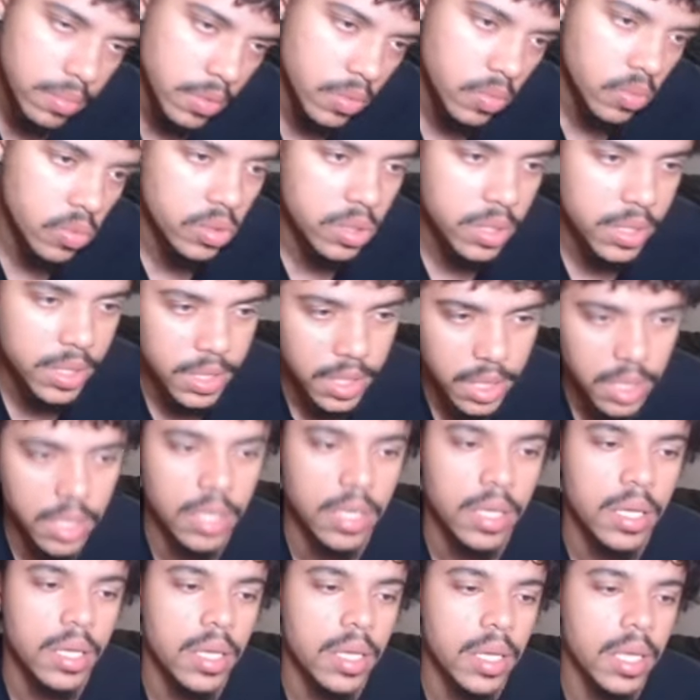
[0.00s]
we'll see.
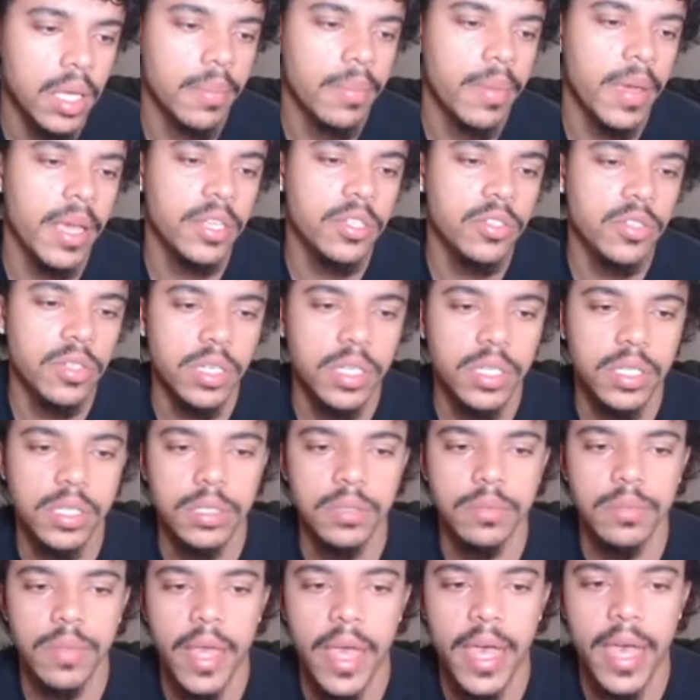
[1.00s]

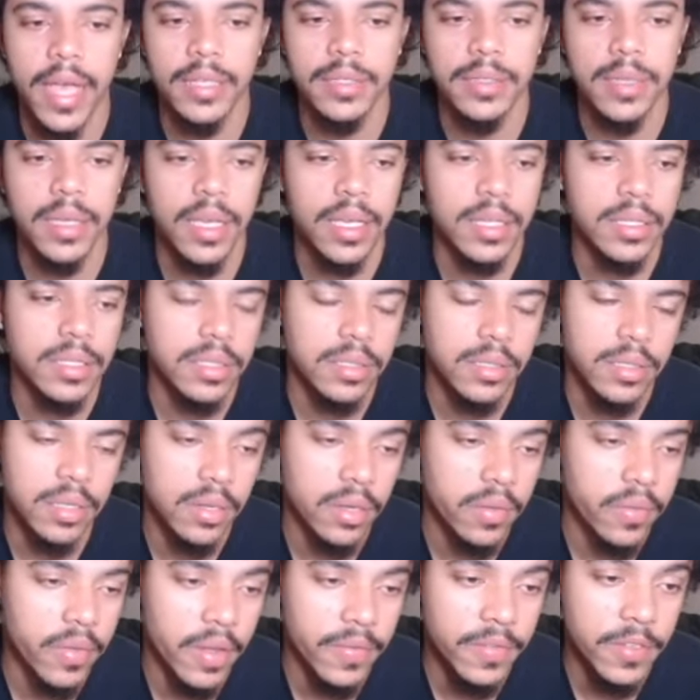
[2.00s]
Patriots, ass. Don't
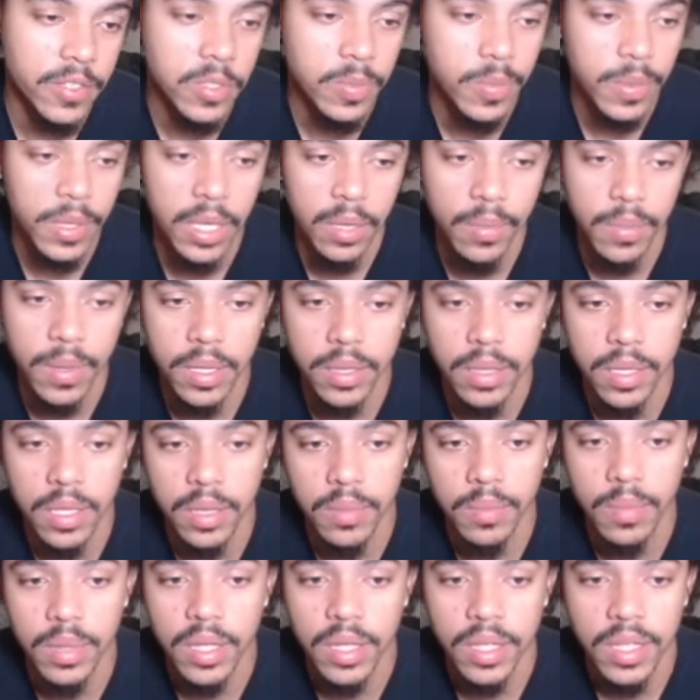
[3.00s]
even have to speak about
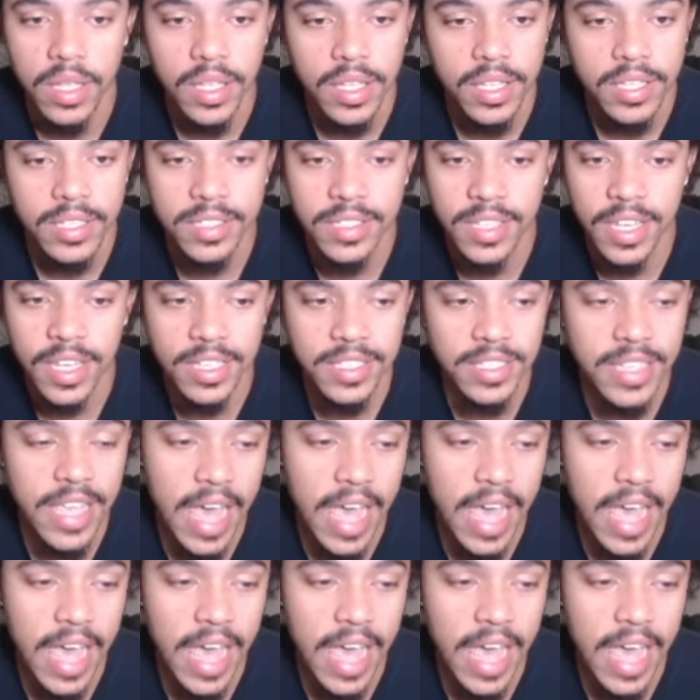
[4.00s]
them. Saints,